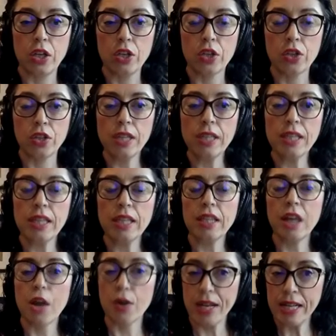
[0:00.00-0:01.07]
So this is a
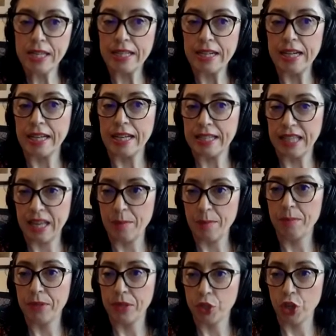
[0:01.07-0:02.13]
terrestrial
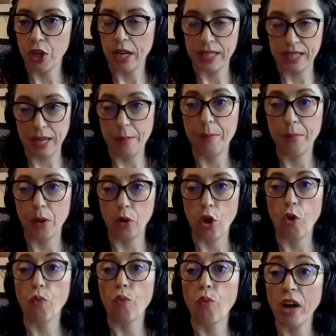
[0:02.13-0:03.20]
example
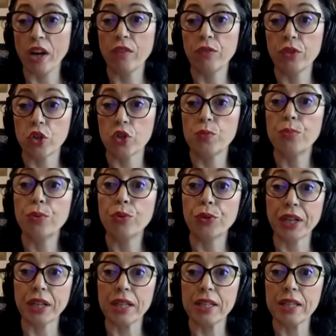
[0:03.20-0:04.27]
of one of those
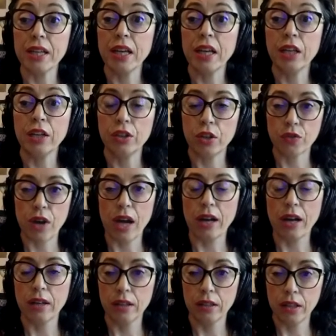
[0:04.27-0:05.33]
burials, the
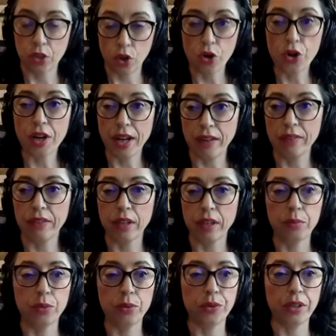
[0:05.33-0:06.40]
rock, the rock
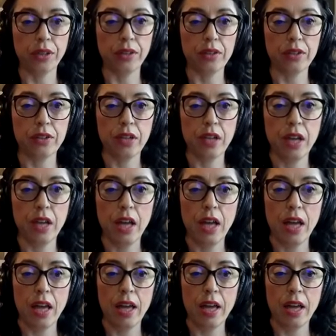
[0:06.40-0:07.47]
counting burials,
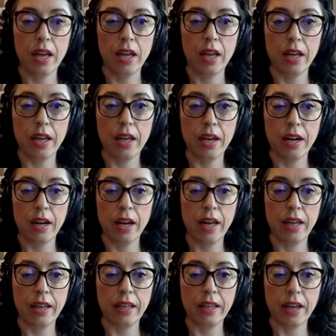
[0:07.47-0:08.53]
here
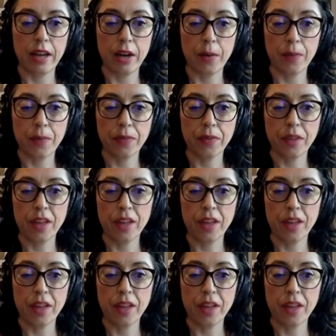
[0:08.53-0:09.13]
and here.